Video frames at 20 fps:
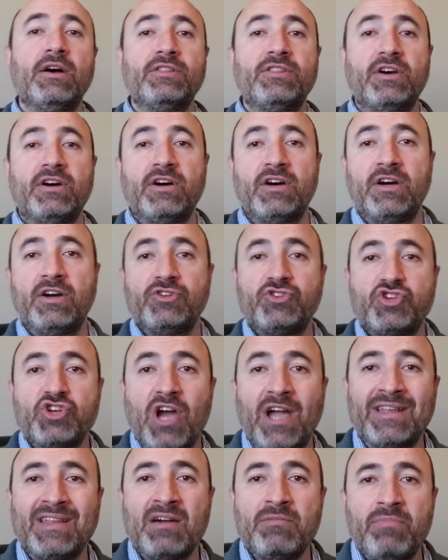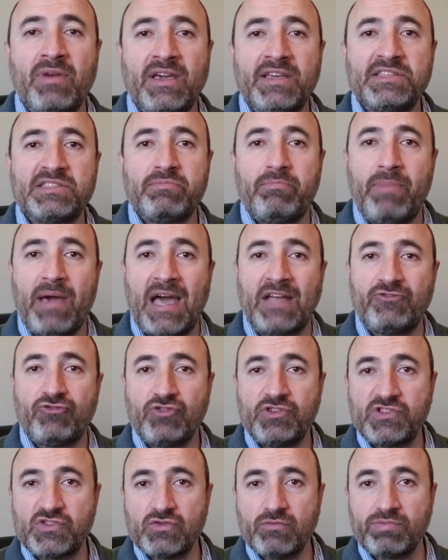The China based
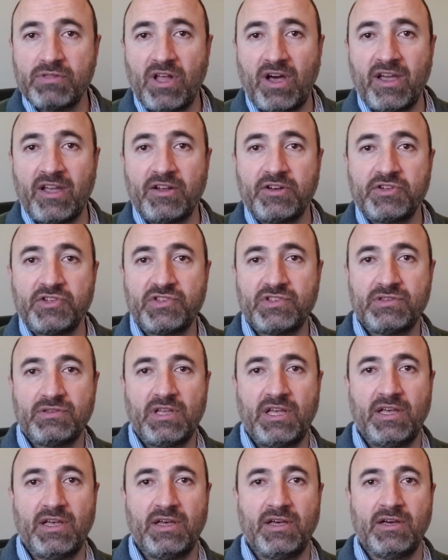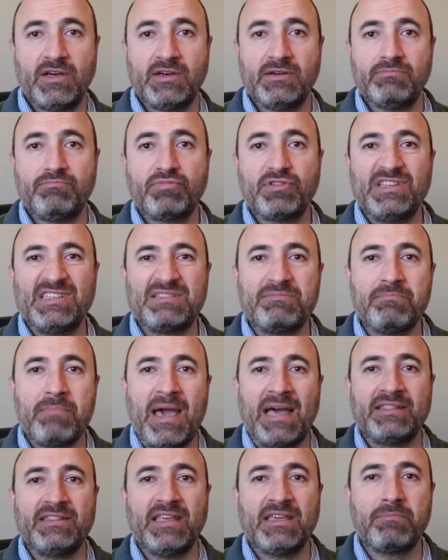battery suppliers, uh,
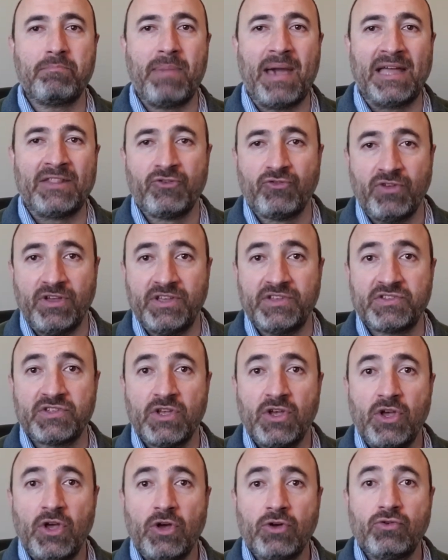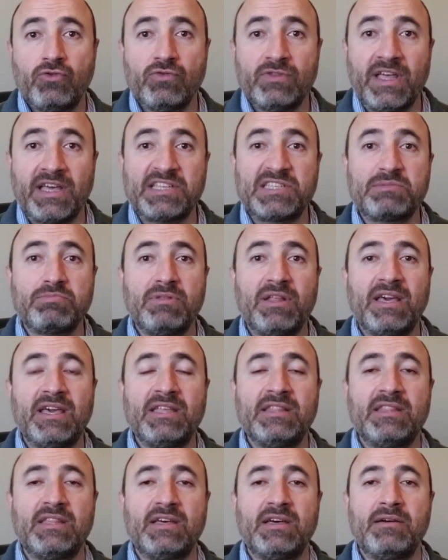prismatic batteries, could
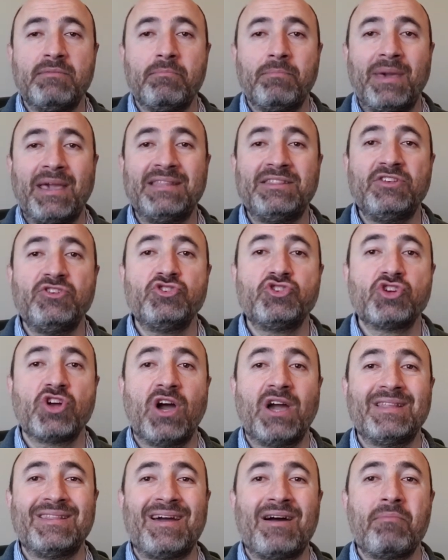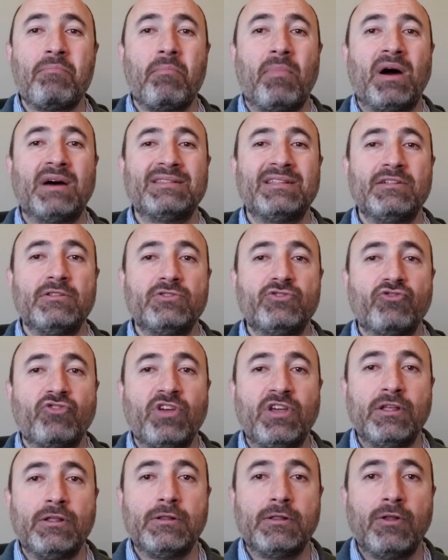explain the made in China Model
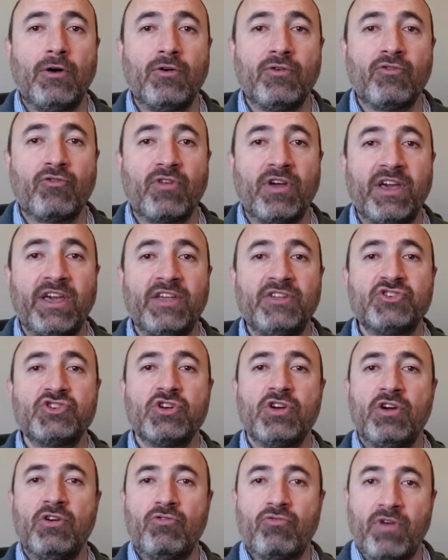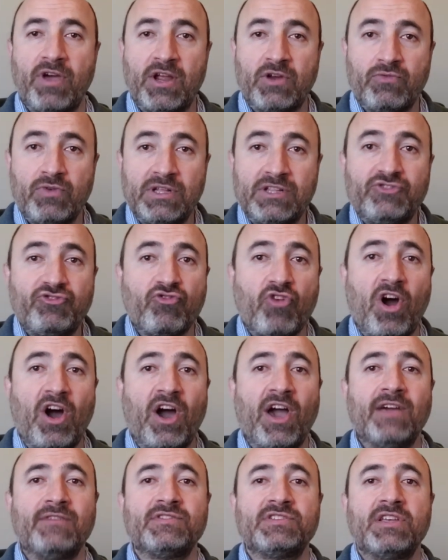3 long-range rear-wheel
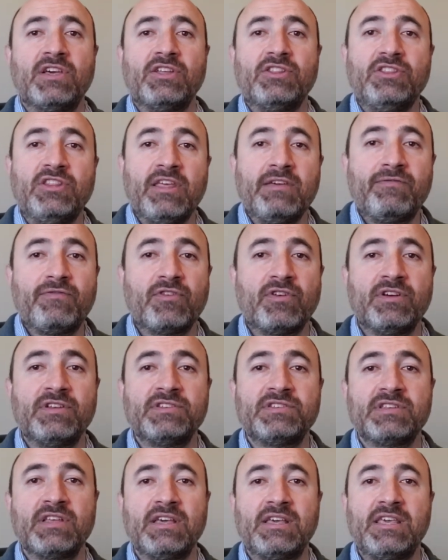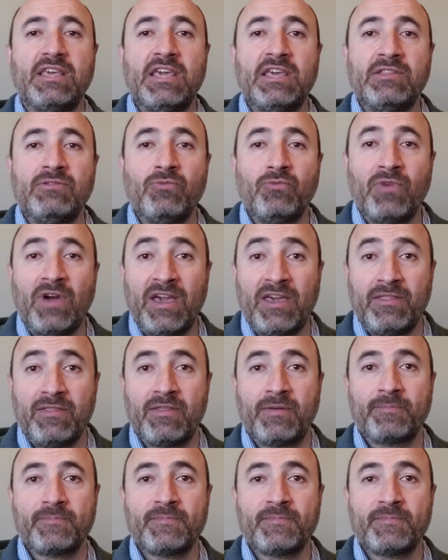drive's difference in weight.